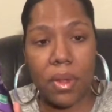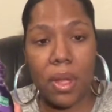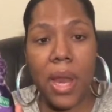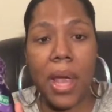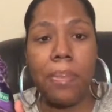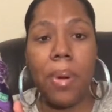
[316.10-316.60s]

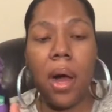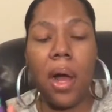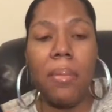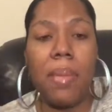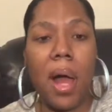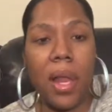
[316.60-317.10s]
like,
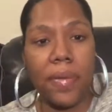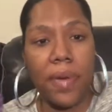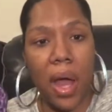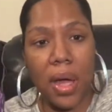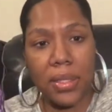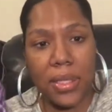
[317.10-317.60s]
Palmolive
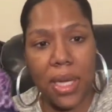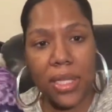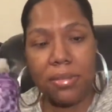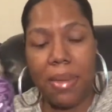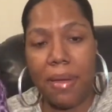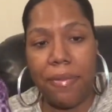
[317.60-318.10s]
Oxy is
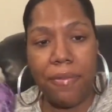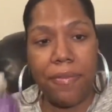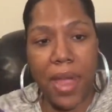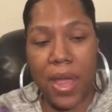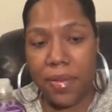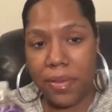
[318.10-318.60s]
my
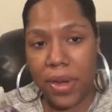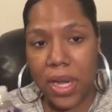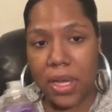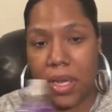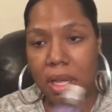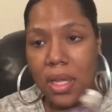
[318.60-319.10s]

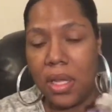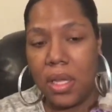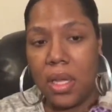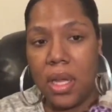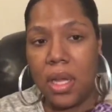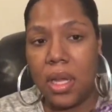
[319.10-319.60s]
favorite
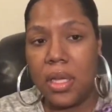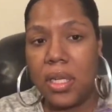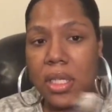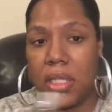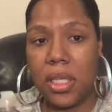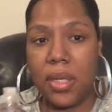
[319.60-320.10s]

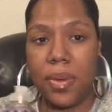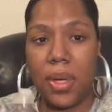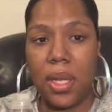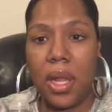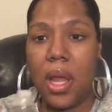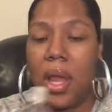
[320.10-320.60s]
dish liquid.
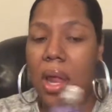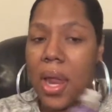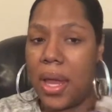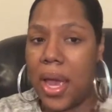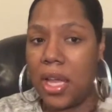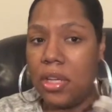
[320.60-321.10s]

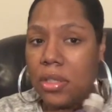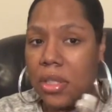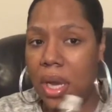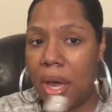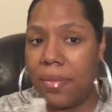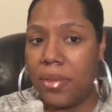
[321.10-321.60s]
Like, I used to
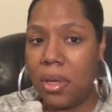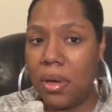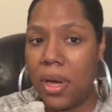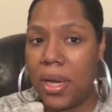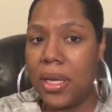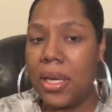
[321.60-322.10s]
love
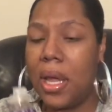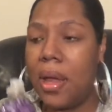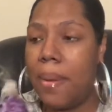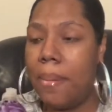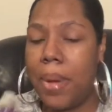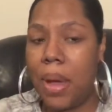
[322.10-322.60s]
Dawn,
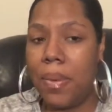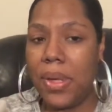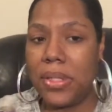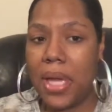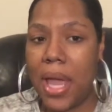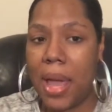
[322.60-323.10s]
but
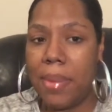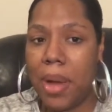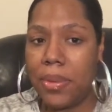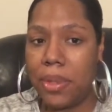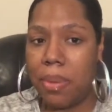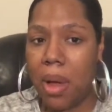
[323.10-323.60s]
once they came out
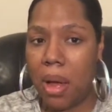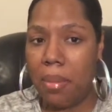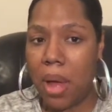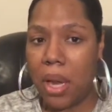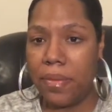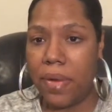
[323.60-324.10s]
with the
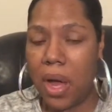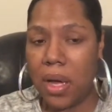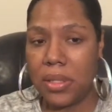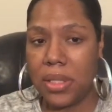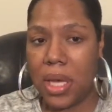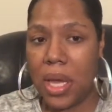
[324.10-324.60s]
Palmolive
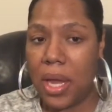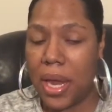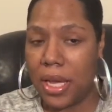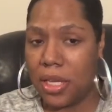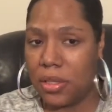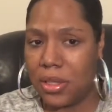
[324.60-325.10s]
Oxy and
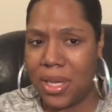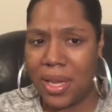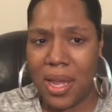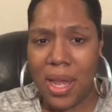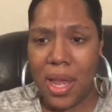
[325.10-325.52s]
I used it,